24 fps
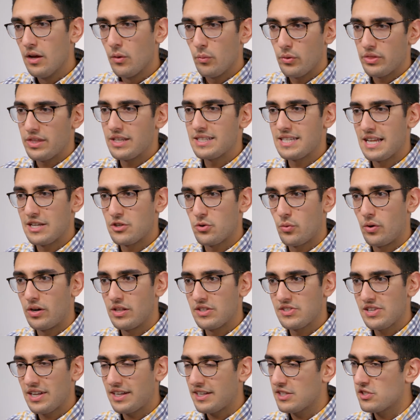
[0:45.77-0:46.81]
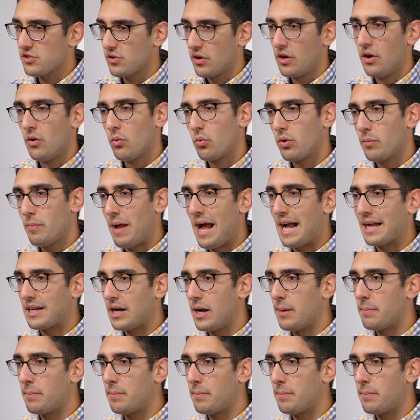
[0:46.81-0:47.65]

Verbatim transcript: within 10, 20 seconds, we're back